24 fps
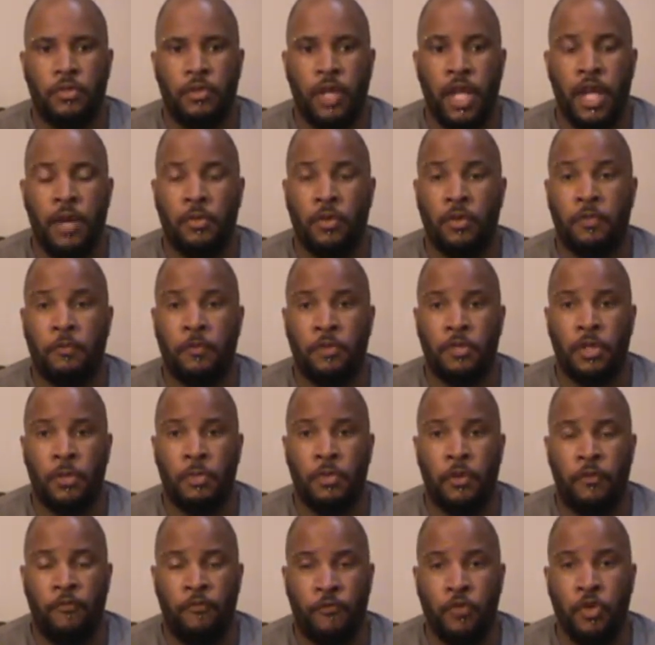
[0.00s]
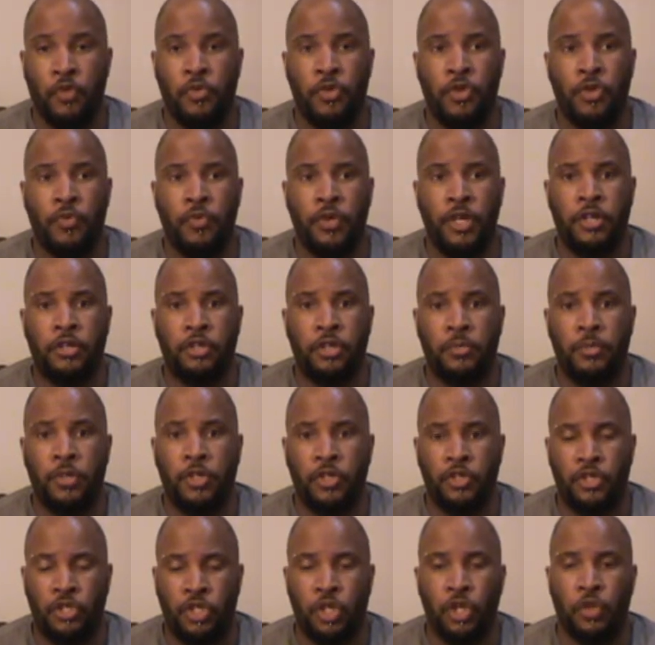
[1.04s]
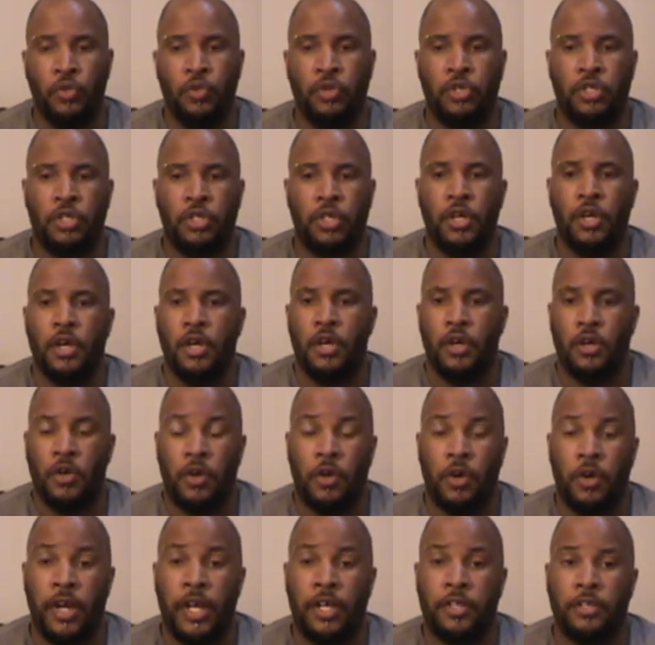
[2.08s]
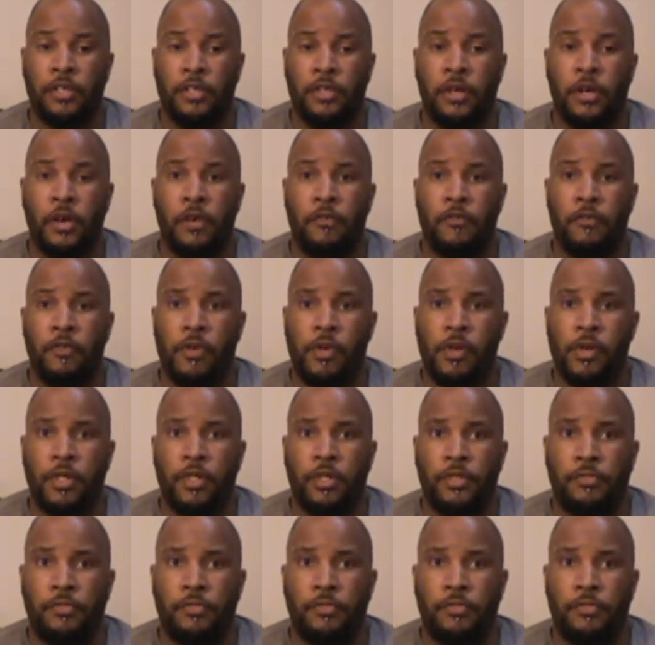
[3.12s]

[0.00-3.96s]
labels for some of the fruit you eat, some of the juice, all that stuff,